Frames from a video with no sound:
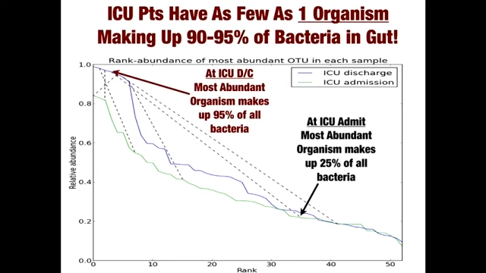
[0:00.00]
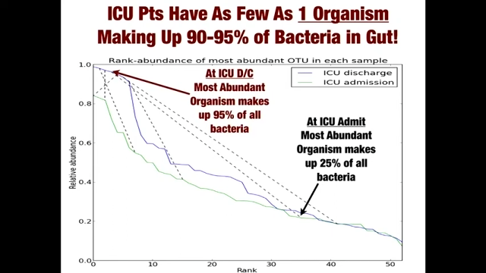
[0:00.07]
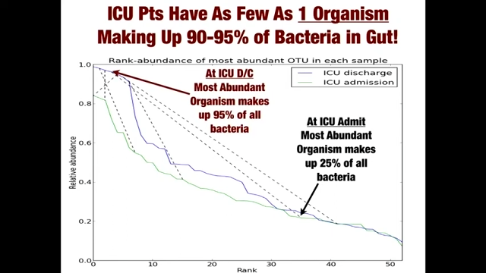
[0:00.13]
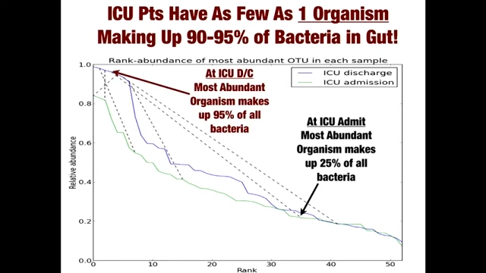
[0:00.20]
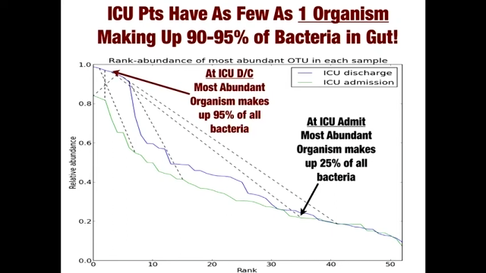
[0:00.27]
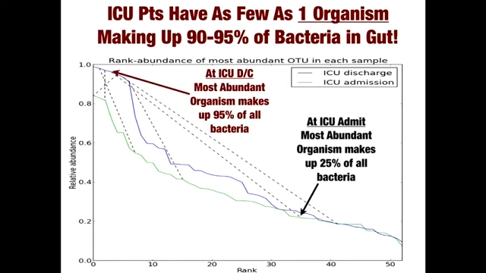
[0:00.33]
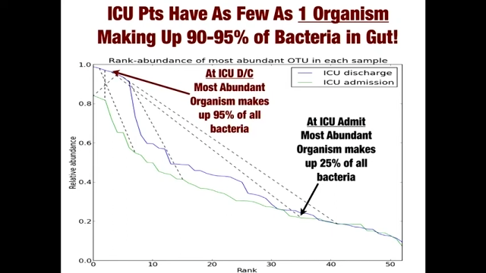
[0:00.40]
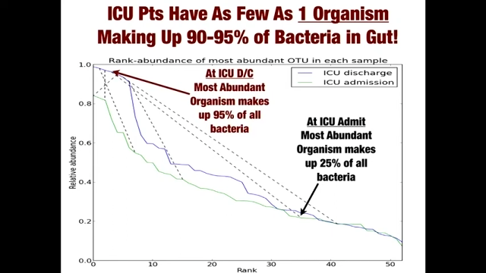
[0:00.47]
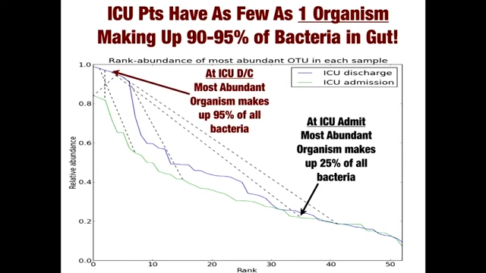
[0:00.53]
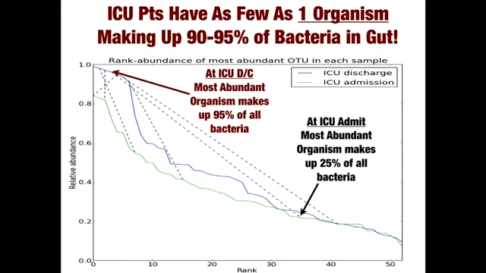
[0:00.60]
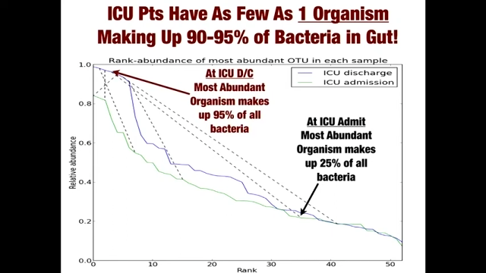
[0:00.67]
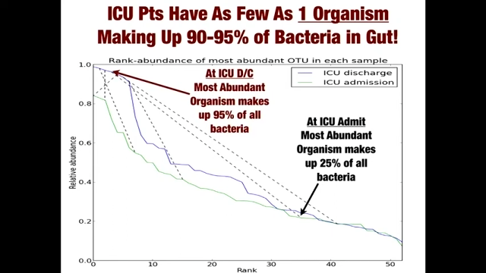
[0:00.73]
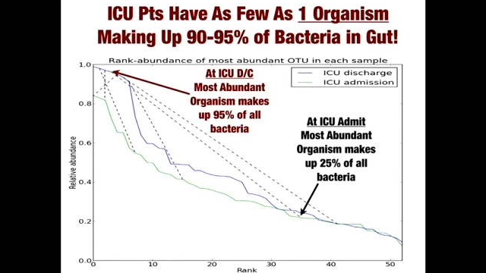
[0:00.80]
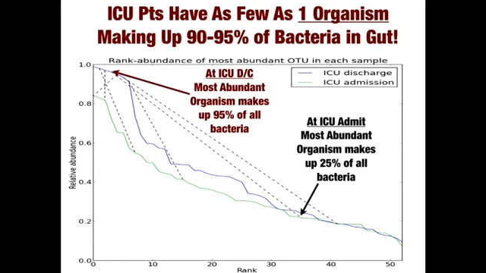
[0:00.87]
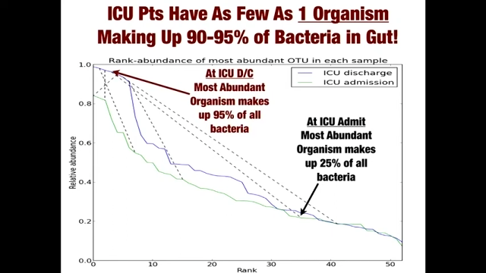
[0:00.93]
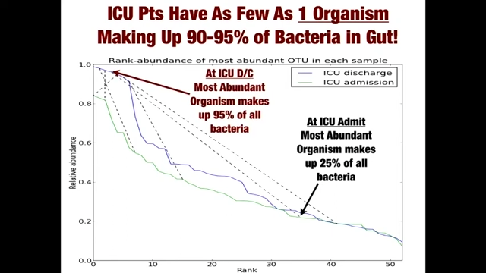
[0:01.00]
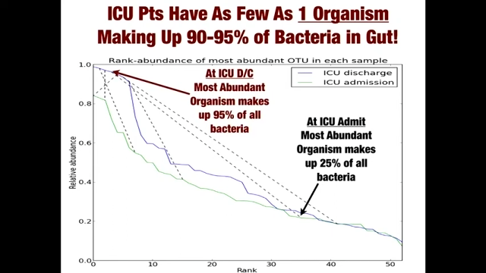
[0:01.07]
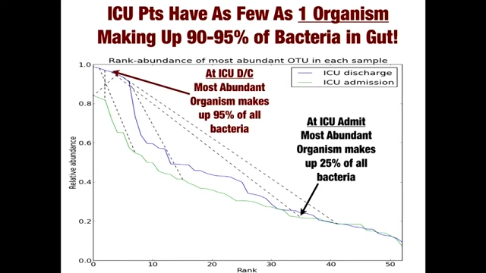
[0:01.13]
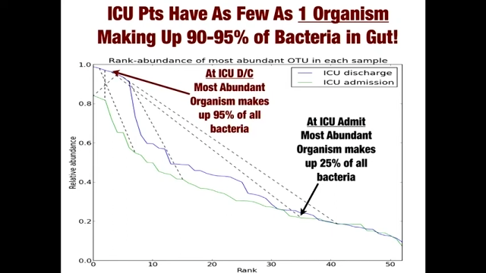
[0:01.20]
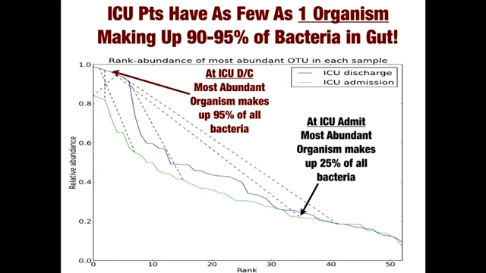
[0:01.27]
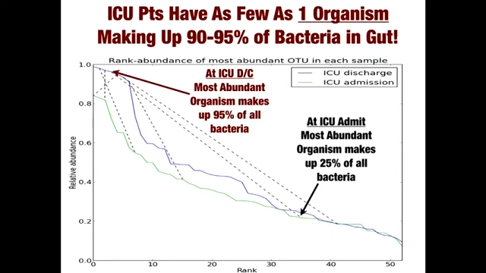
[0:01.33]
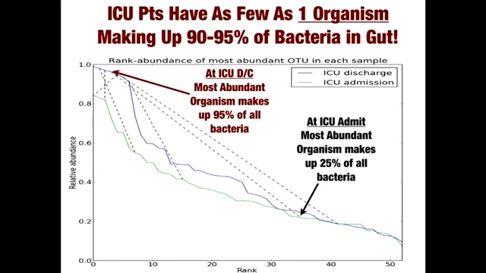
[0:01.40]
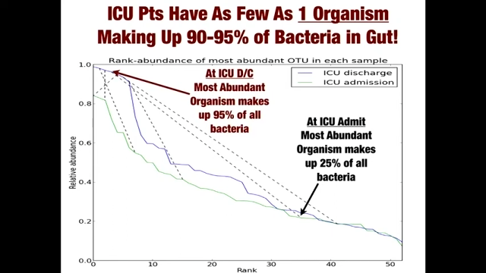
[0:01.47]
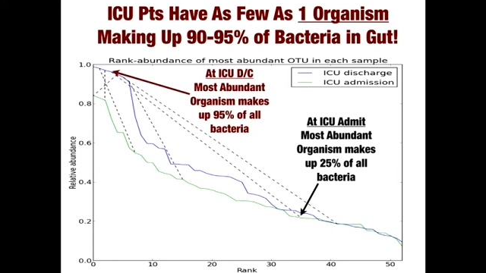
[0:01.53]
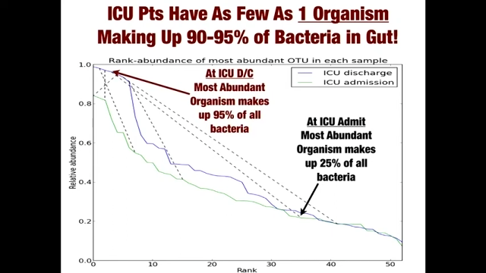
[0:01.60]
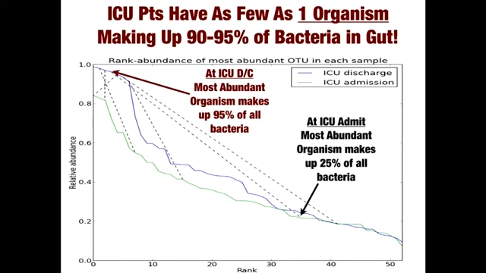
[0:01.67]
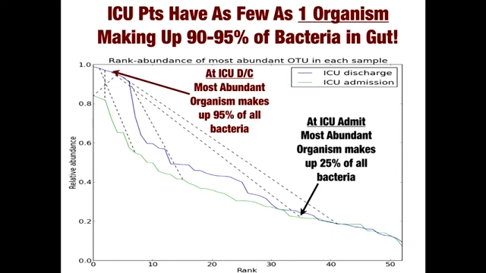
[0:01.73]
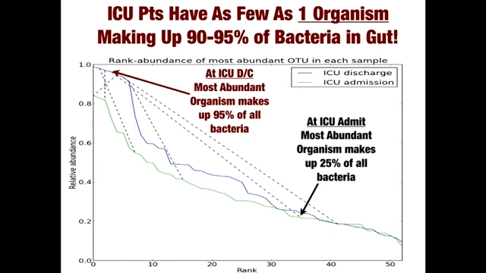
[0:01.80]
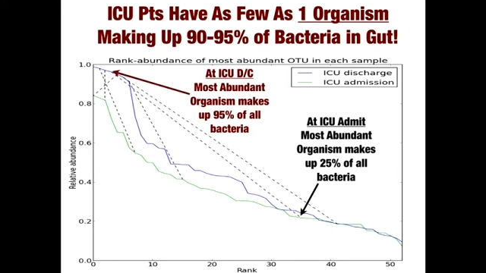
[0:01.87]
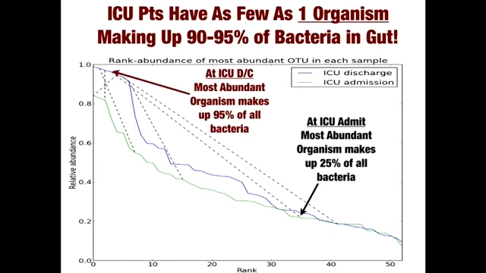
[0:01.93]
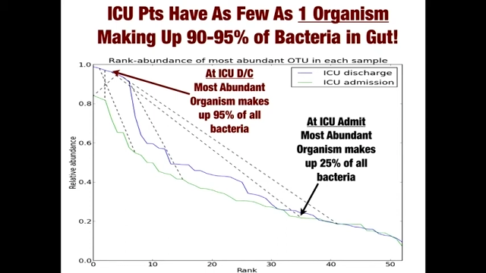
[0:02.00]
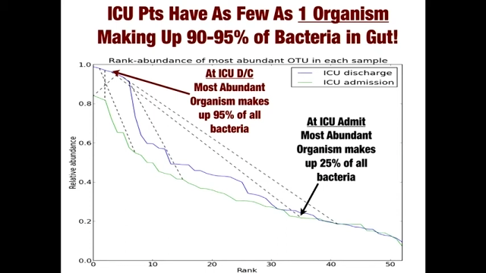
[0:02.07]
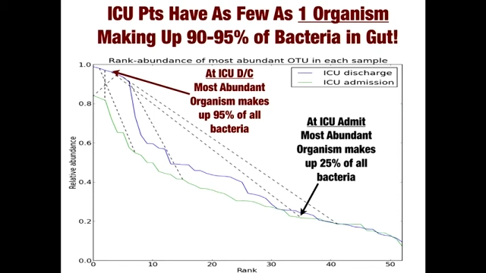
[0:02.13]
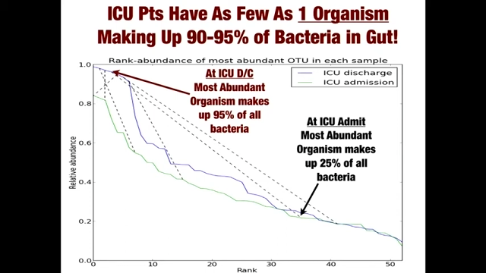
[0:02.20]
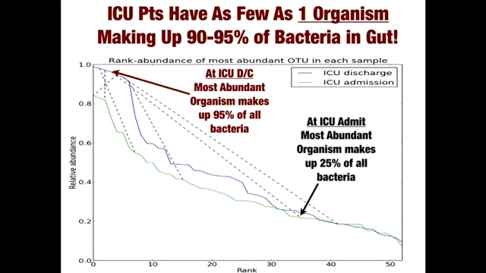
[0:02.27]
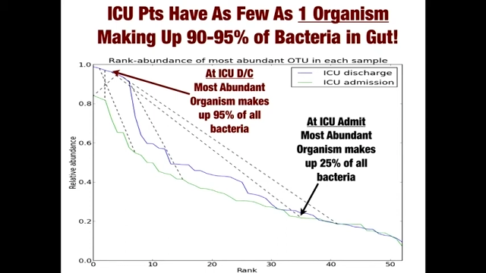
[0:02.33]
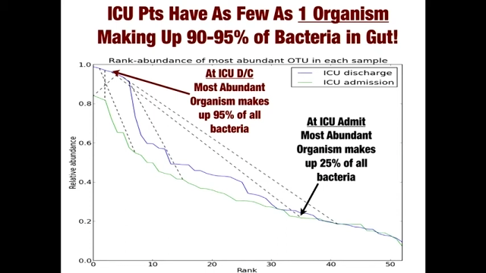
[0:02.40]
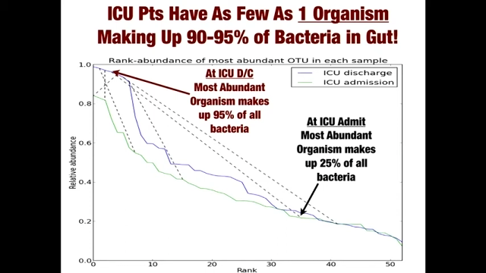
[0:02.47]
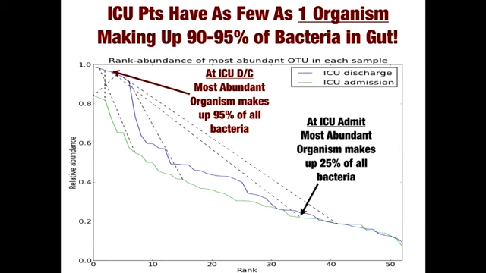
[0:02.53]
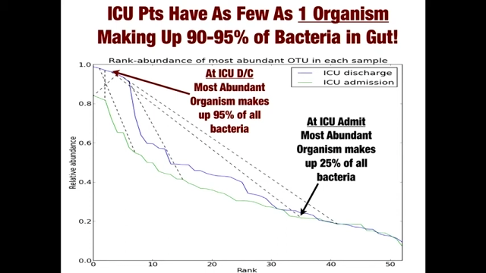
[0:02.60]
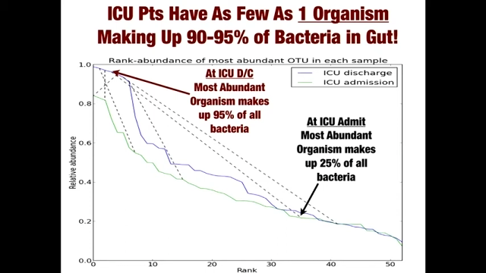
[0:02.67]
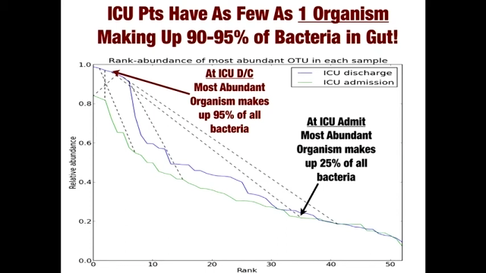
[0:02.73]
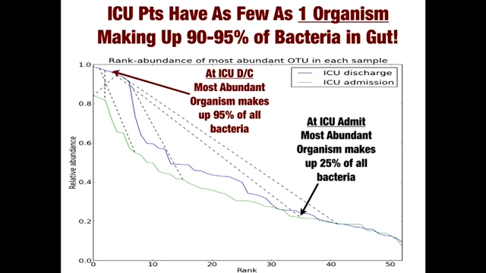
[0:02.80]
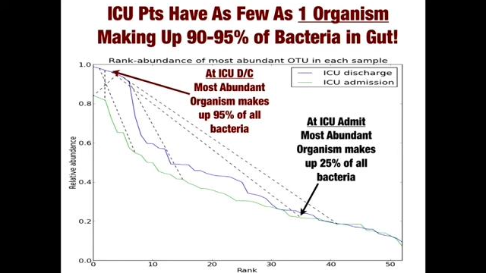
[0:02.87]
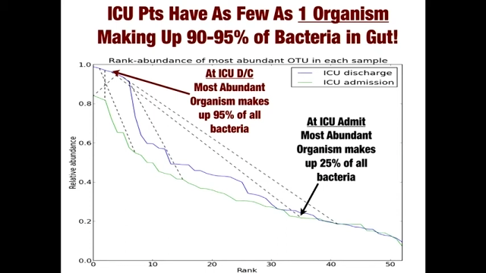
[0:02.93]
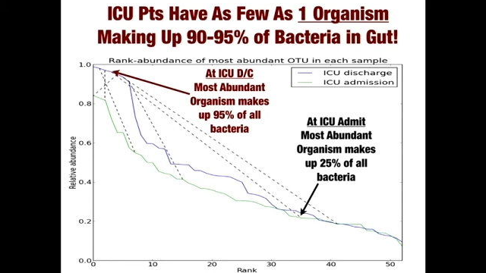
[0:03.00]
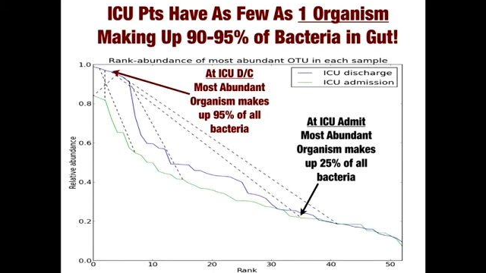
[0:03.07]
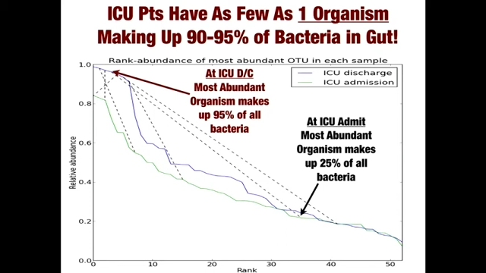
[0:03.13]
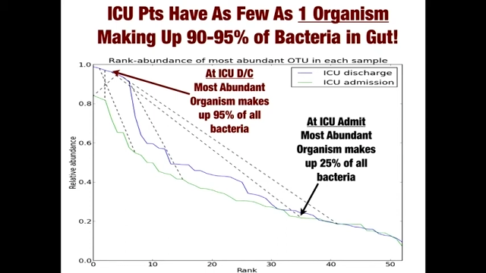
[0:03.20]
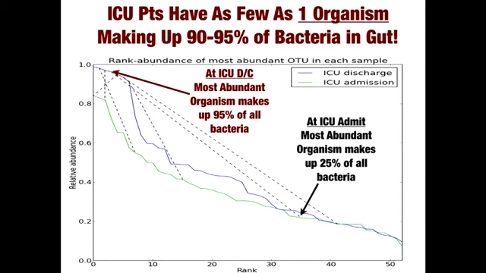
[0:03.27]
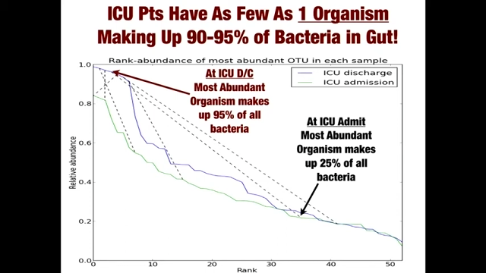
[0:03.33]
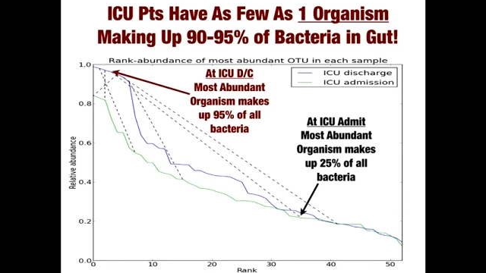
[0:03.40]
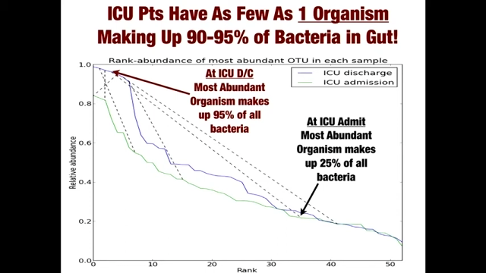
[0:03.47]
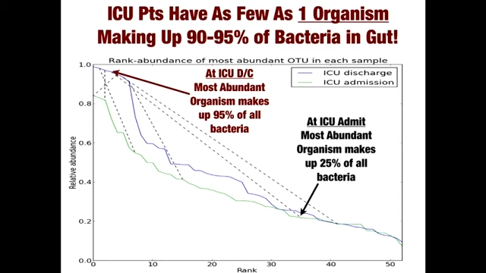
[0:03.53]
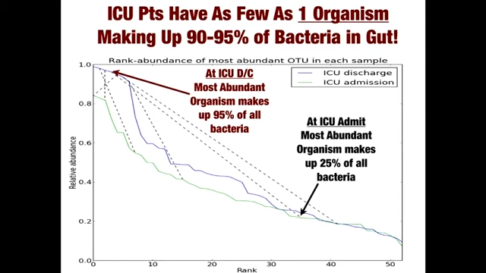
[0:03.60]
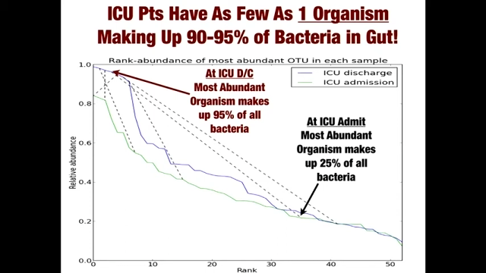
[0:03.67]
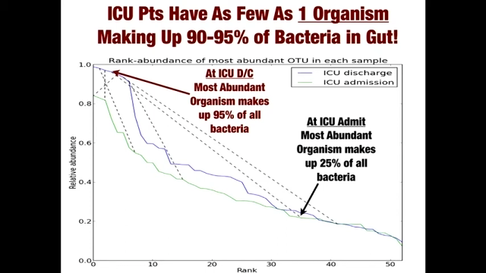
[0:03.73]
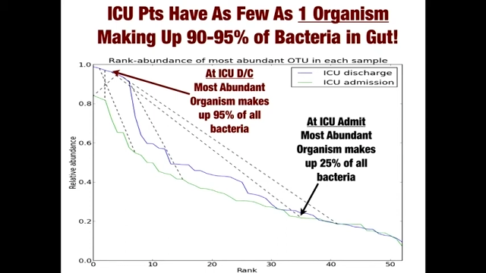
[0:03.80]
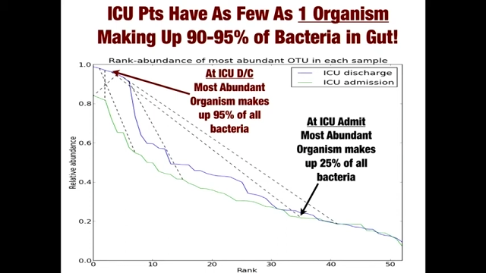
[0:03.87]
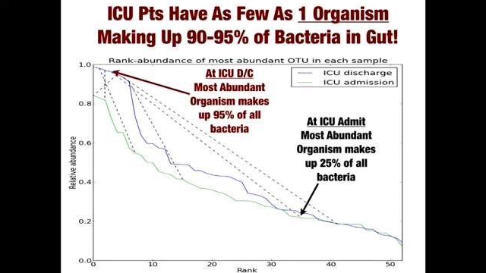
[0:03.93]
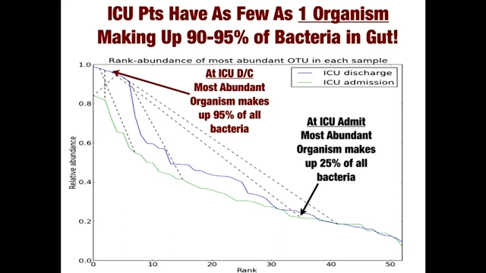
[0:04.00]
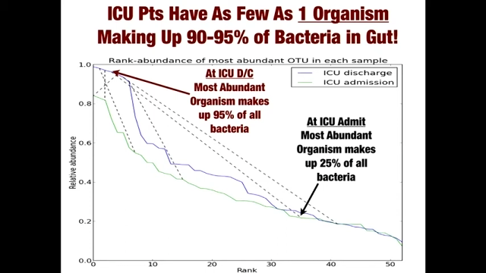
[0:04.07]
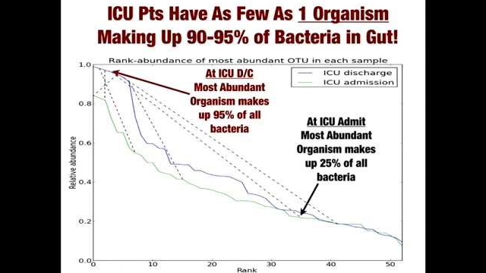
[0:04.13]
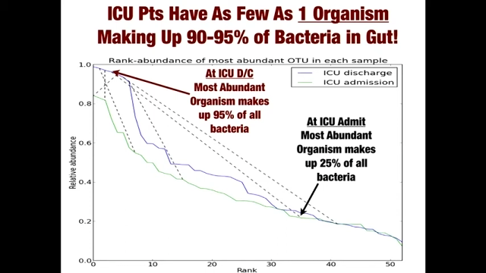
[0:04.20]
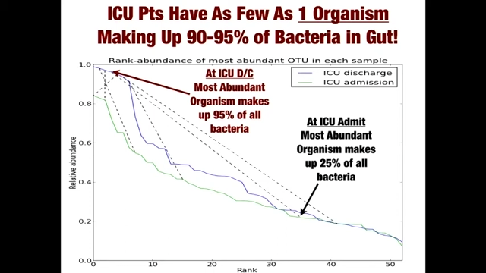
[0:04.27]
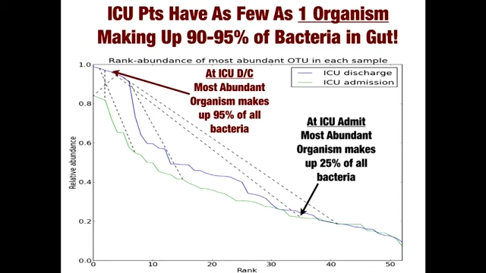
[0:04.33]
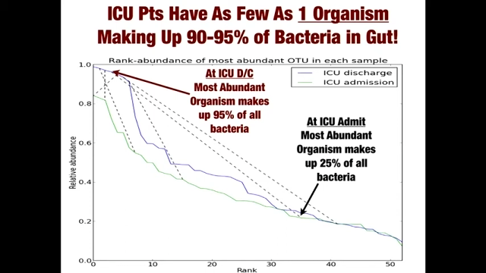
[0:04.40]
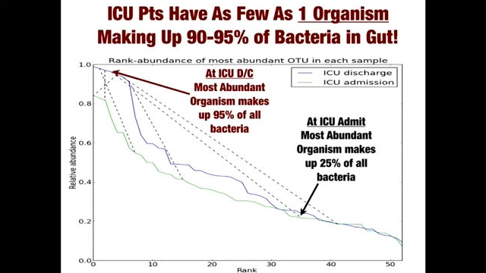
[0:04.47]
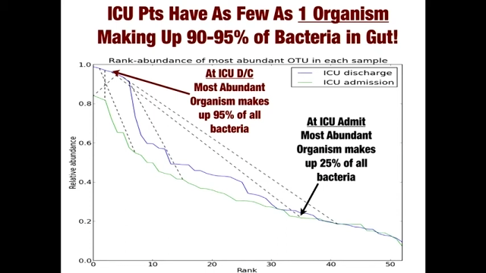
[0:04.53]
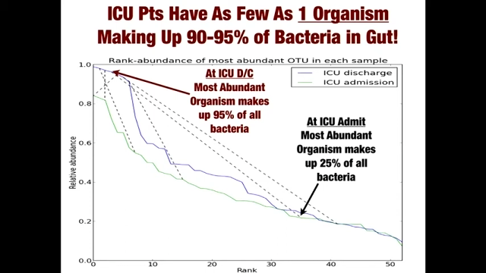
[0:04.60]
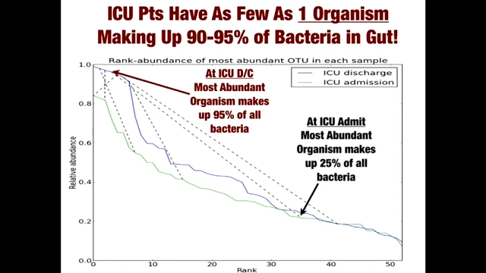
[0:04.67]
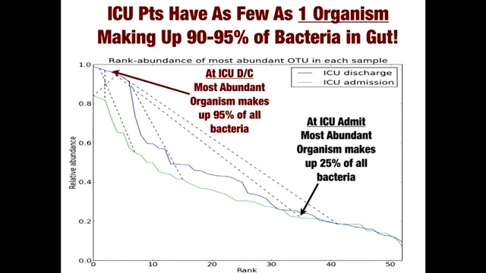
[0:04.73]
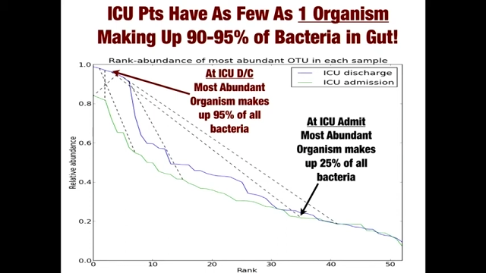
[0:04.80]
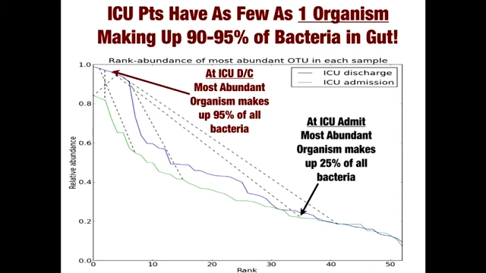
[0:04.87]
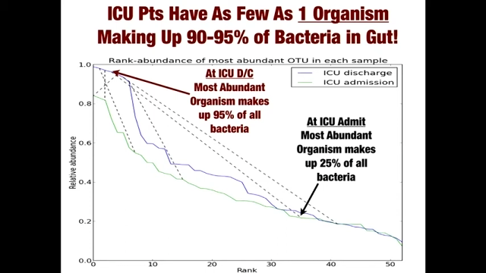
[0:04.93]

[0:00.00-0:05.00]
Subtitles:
No face is visible, so there are no lips to read.